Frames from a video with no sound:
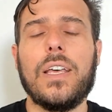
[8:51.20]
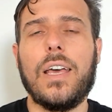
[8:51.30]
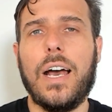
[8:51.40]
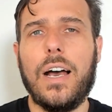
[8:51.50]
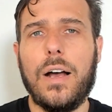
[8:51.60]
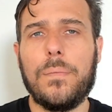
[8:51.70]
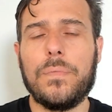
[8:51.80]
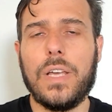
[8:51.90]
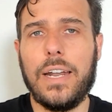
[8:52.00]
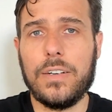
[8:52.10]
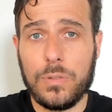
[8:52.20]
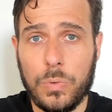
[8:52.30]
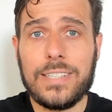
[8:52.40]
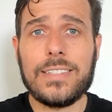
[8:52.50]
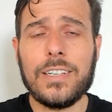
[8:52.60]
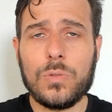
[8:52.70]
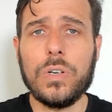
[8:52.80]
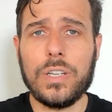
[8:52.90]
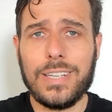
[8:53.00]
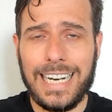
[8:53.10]
And we sit
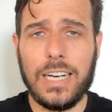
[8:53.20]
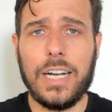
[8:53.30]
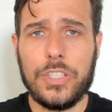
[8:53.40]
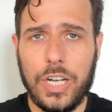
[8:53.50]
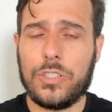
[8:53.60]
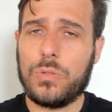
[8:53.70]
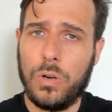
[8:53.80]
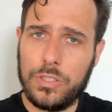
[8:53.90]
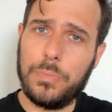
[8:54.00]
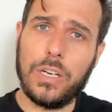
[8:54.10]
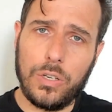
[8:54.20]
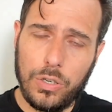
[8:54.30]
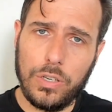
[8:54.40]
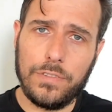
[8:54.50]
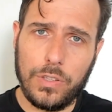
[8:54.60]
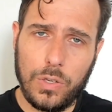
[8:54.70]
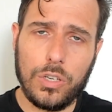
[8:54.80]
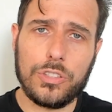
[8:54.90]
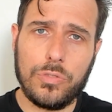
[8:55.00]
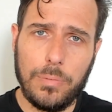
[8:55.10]
with and digest what's been occurring for the
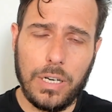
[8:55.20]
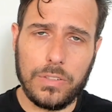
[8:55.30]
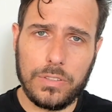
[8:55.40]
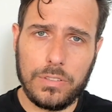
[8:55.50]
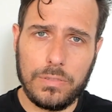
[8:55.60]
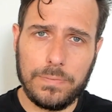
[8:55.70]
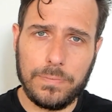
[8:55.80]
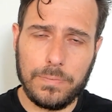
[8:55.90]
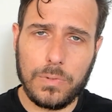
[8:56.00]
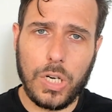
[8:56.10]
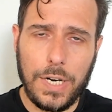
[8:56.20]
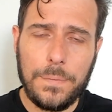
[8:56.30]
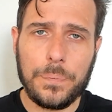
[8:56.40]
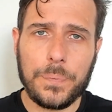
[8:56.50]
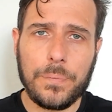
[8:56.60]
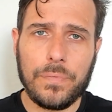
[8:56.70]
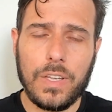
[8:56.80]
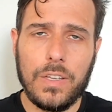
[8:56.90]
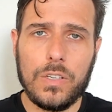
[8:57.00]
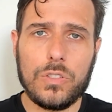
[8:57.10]
last 3 months, okay?
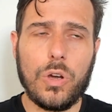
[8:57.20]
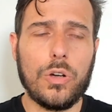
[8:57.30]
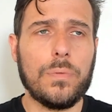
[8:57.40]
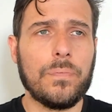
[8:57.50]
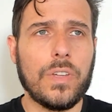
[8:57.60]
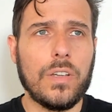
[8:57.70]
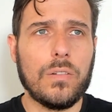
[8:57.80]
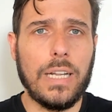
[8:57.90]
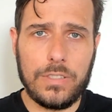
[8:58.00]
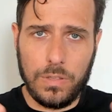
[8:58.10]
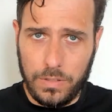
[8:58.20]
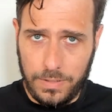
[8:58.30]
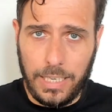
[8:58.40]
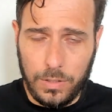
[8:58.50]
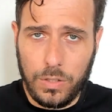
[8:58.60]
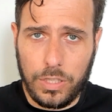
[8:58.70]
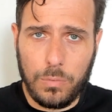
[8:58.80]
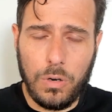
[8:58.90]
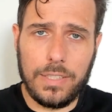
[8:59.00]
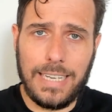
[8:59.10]
So let's take a look at
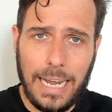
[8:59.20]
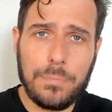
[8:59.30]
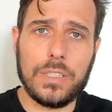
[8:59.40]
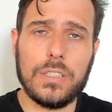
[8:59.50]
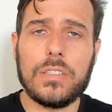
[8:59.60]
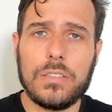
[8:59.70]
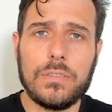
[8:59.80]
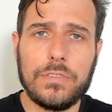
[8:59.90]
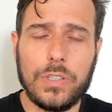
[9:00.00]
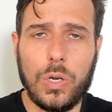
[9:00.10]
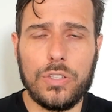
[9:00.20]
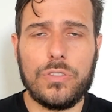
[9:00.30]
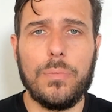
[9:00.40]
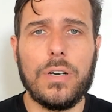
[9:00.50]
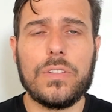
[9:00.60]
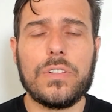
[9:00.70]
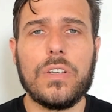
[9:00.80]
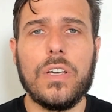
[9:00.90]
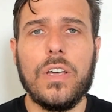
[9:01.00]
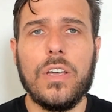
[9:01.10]
what has happened for the last 3 months.
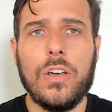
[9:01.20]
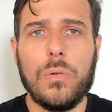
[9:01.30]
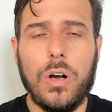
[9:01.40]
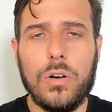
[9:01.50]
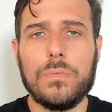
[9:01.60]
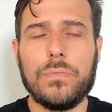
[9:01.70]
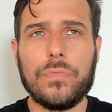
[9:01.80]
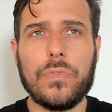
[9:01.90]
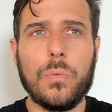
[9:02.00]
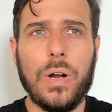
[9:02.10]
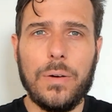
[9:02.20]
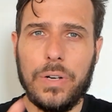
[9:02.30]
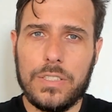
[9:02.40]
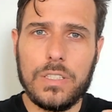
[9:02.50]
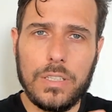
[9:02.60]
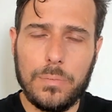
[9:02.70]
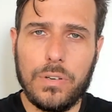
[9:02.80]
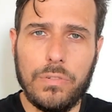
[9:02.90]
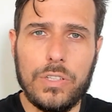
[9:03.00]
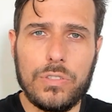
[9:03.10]
Well, when I went and did a bit
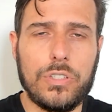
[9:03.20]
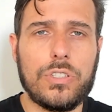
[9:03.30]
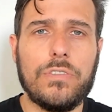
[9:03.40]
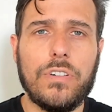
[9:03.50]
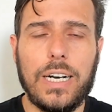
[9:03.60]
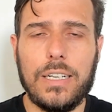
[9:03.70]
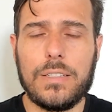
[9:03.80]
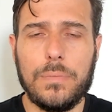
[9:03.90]
of research to find out some